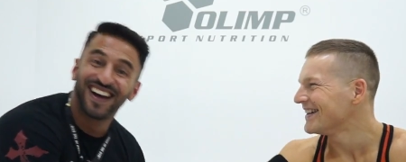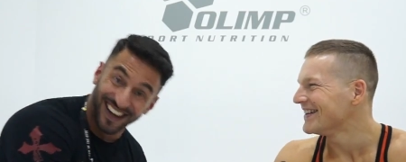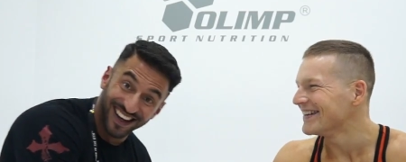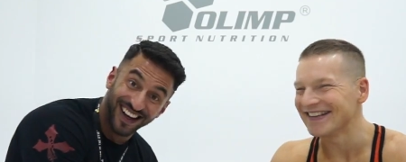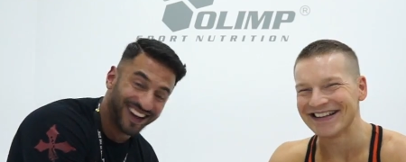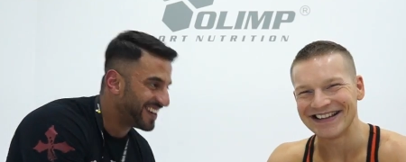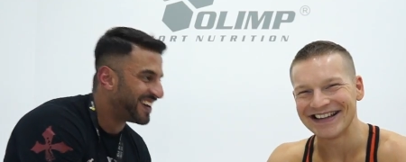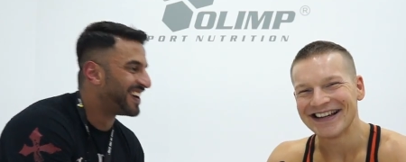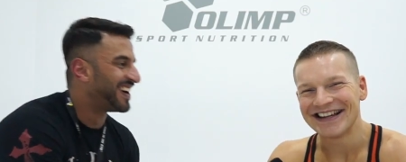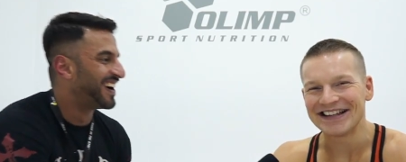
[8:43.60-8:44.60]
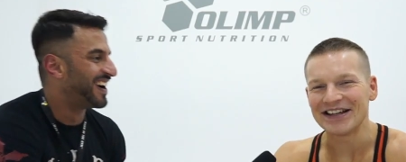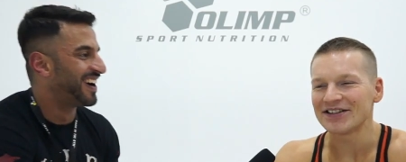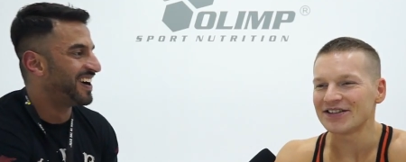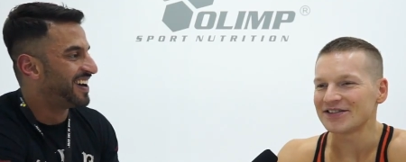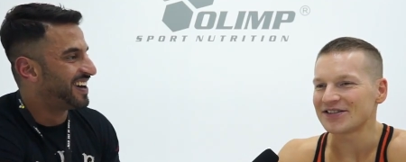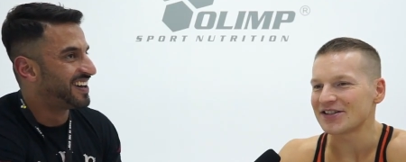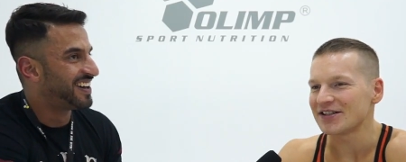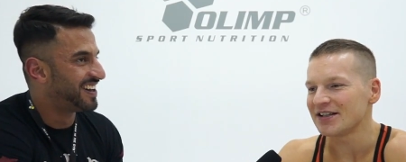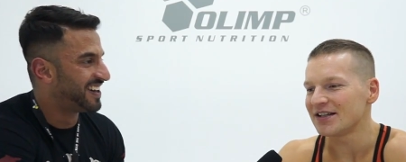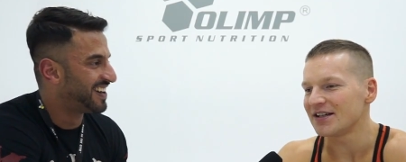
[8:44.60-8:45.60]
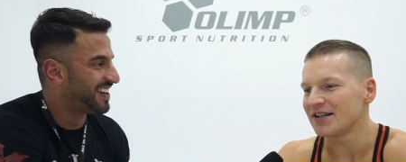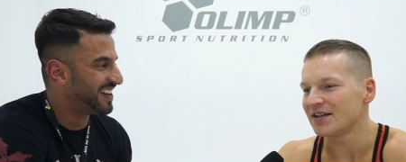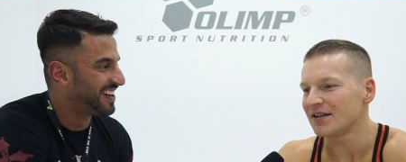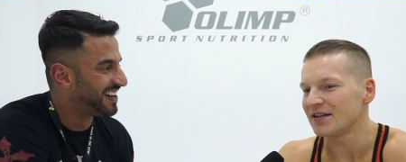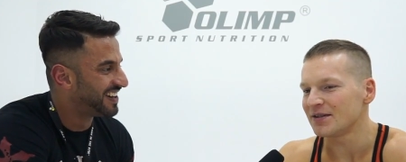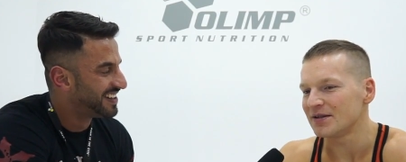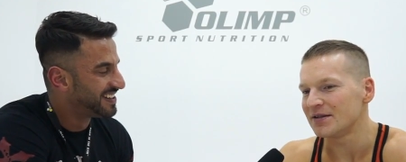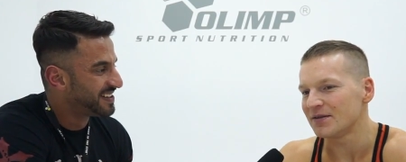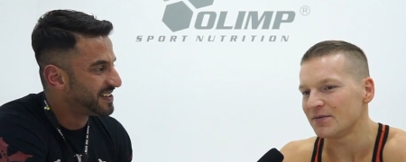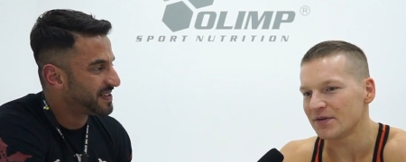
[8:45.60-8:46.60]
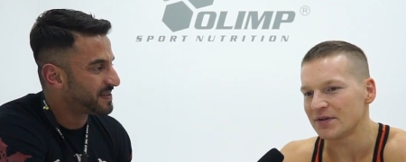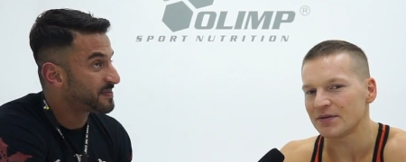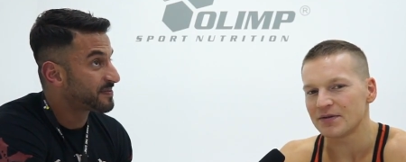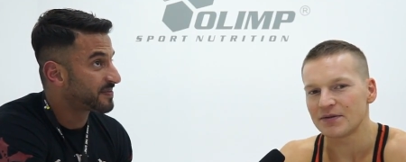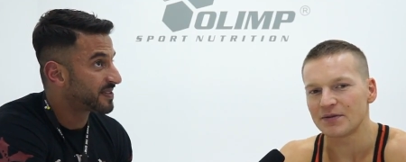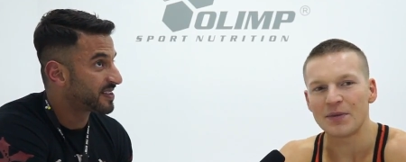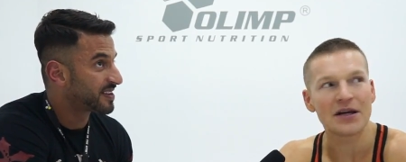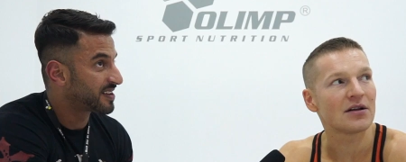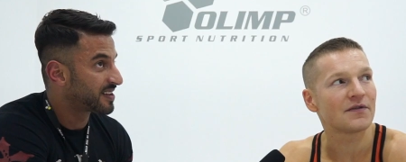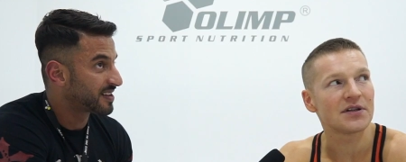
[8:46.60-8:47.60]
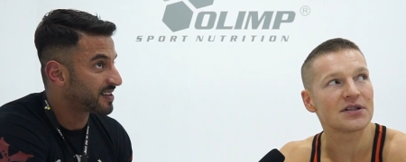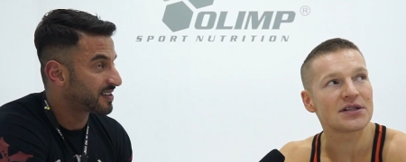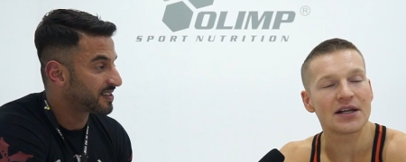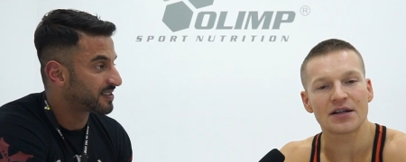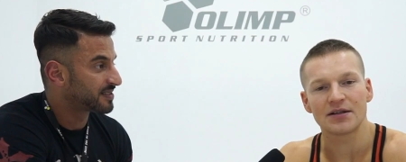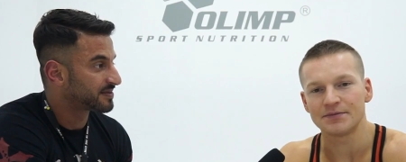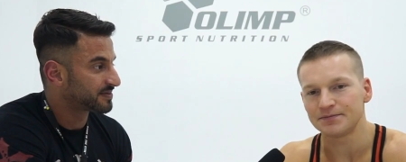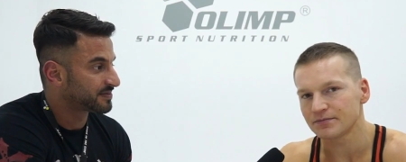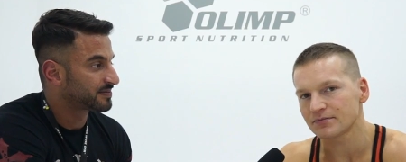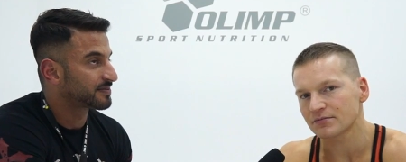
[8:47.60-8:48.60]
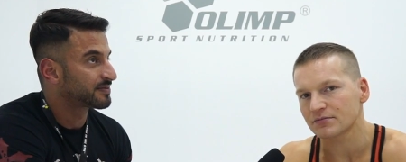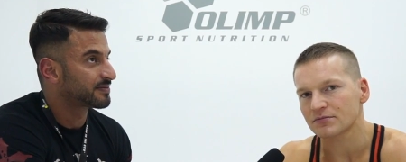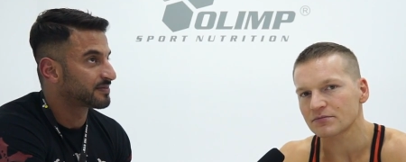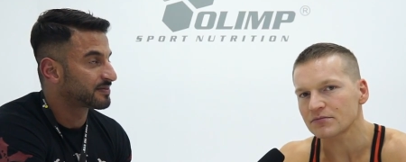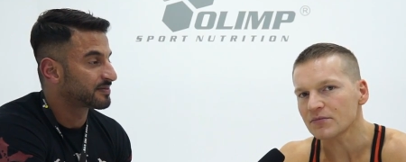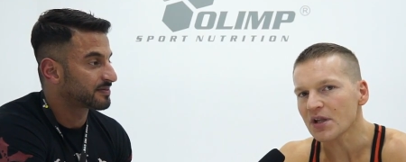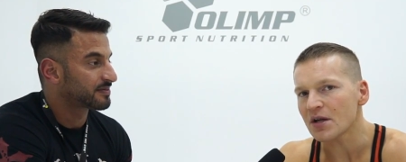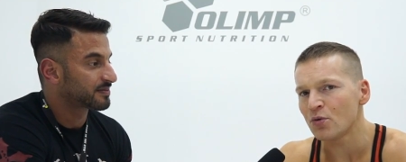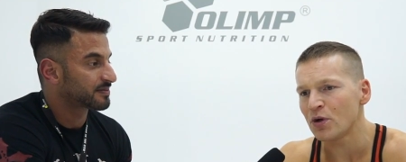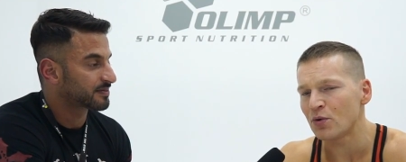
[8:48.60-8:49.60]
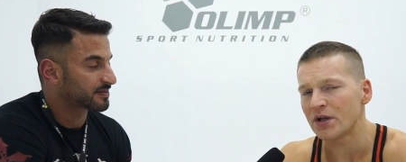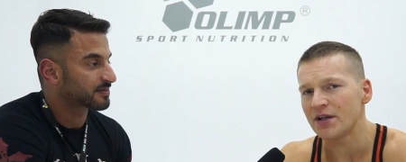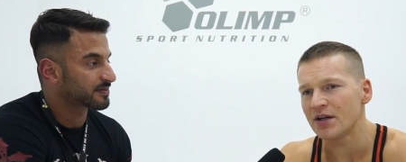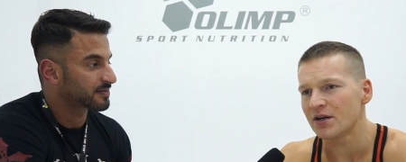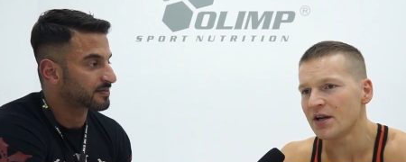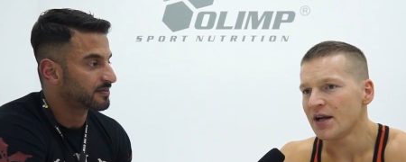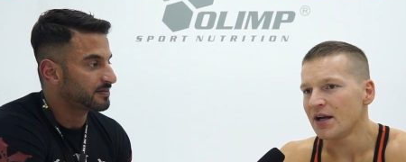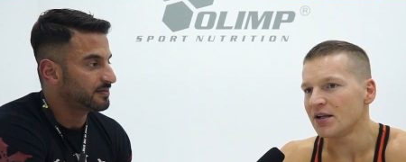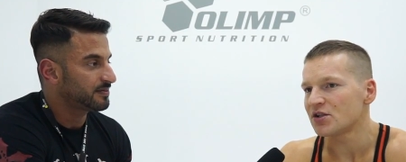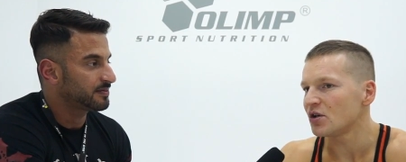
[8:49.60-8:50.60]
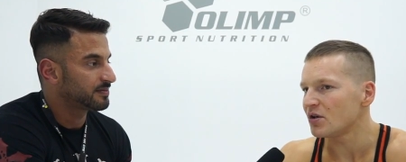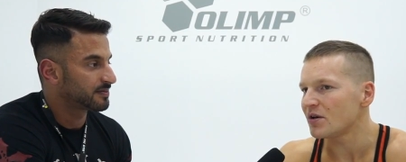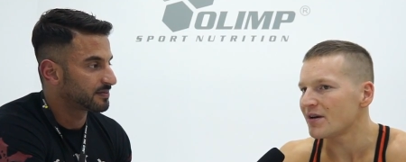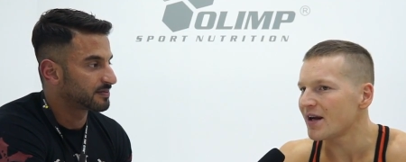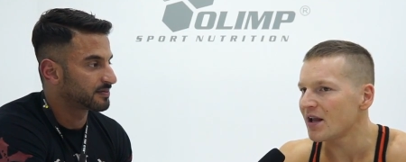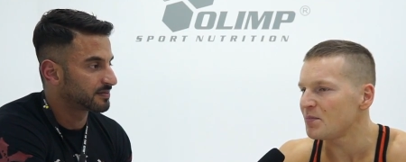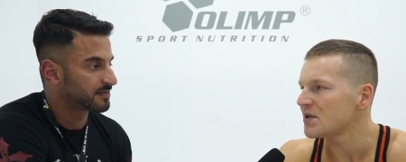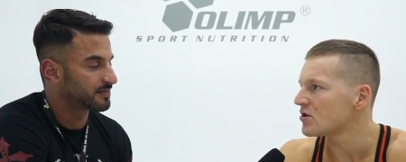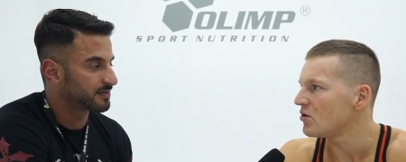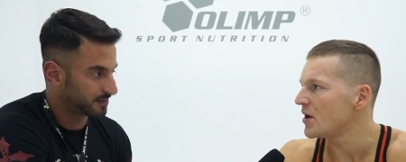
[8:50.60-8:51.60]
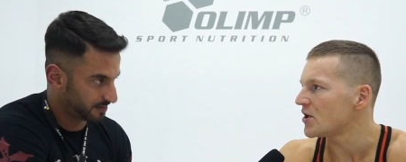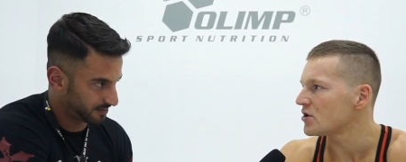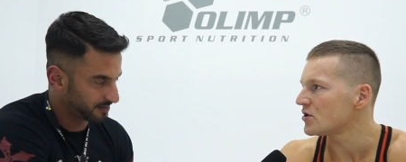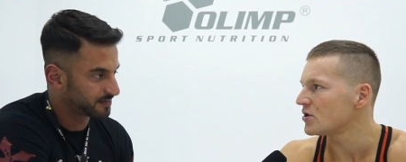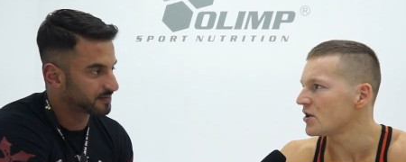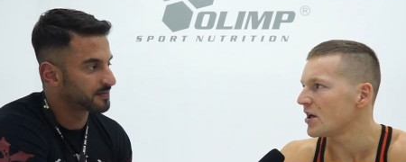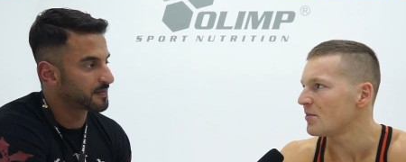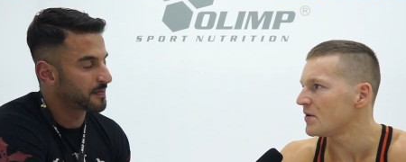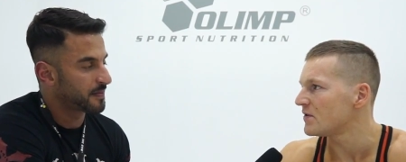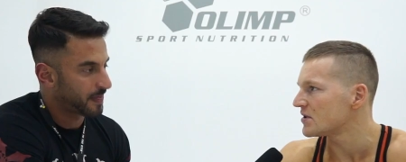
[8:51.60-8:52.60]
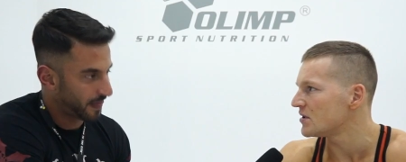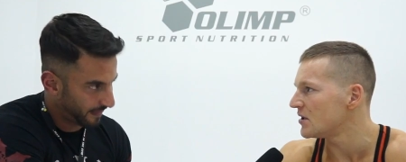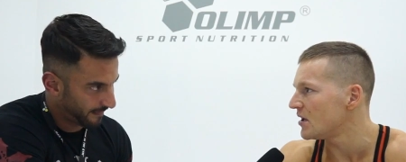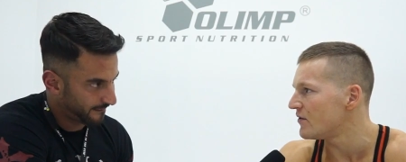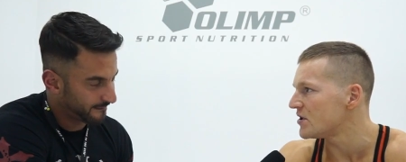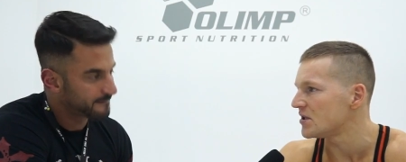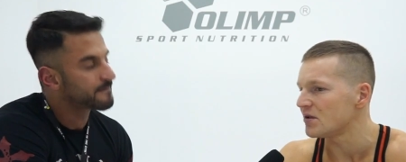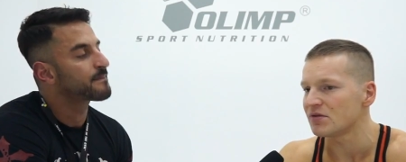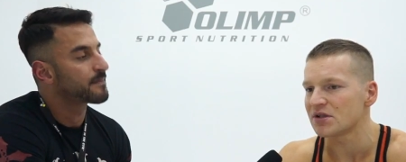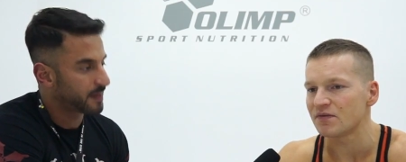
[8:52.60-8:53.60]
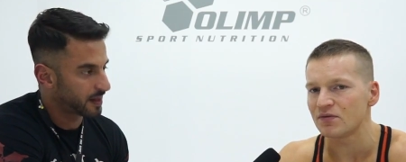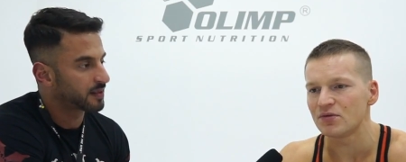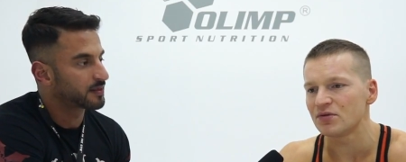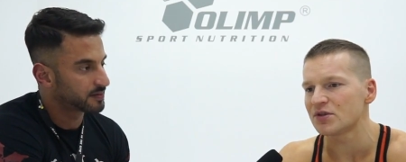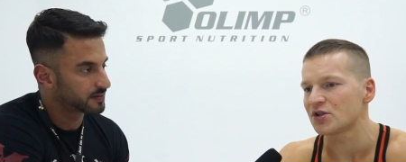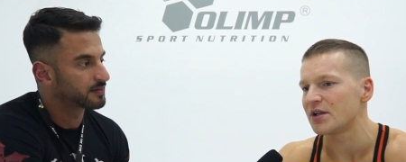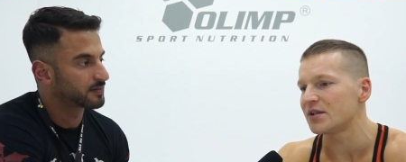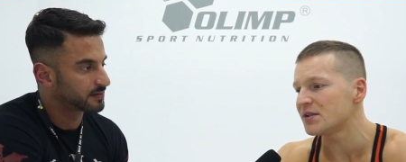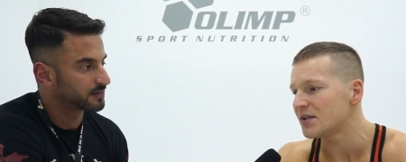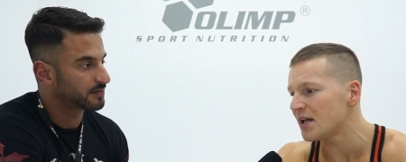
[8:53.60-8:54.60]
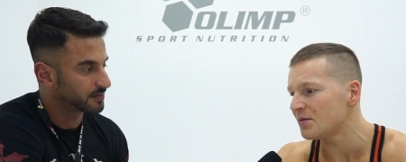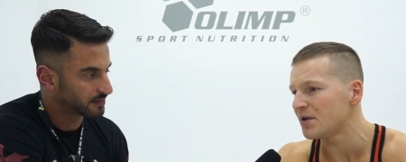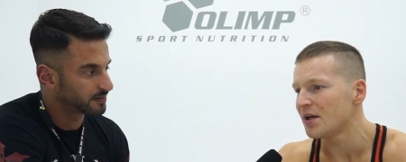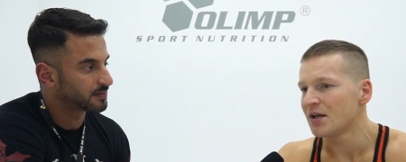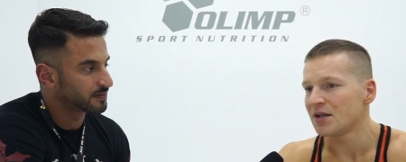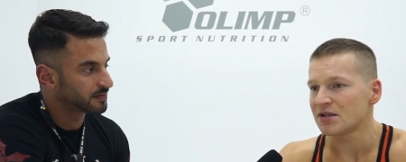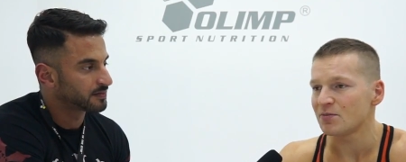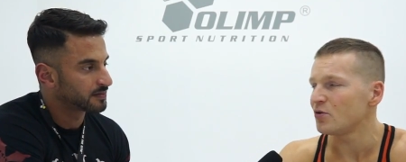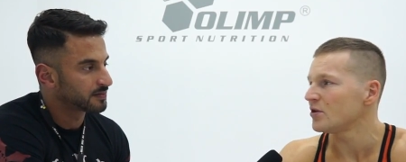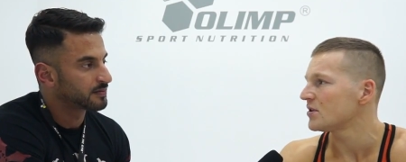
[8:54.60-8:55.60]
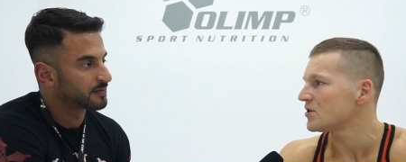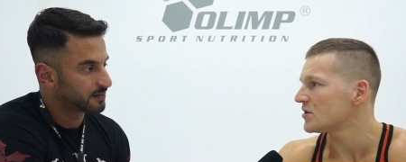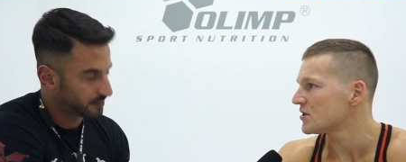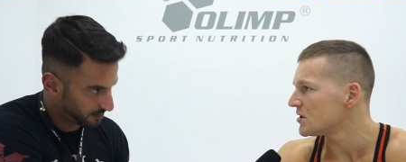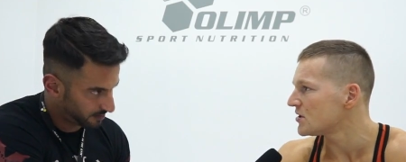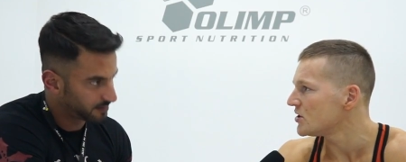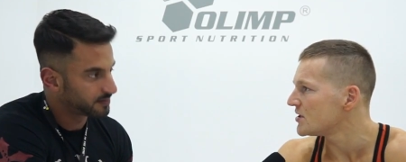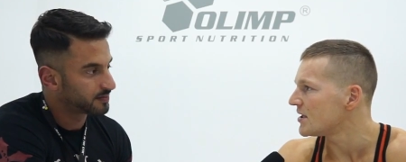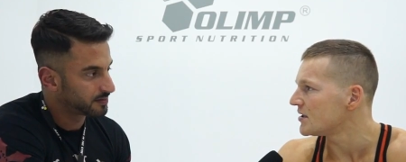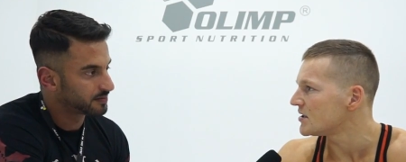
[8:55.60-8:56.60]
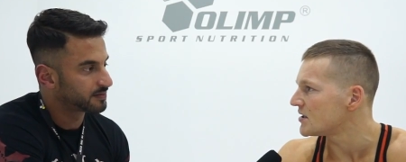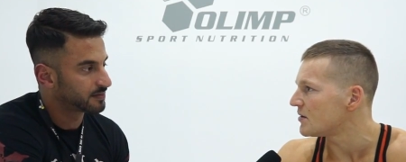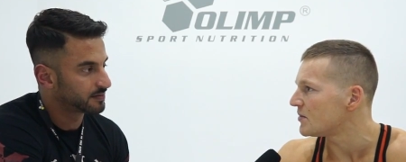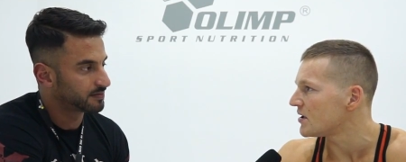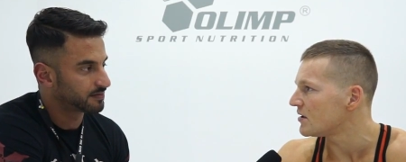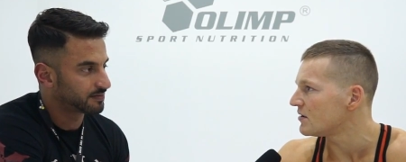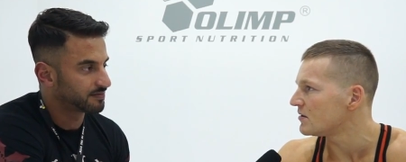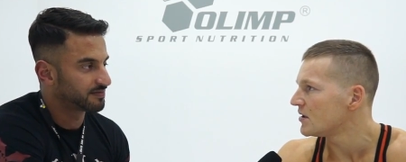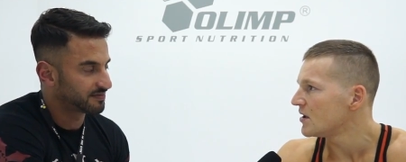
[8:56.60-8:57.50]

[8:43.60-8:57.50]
Speaker 1: no, no, no, no. She, uh, my girlfriend is like um, we one year, and she helped me so much. She helped me with uh, everything, with the food. She understand me. It's important. She's understanding, you know.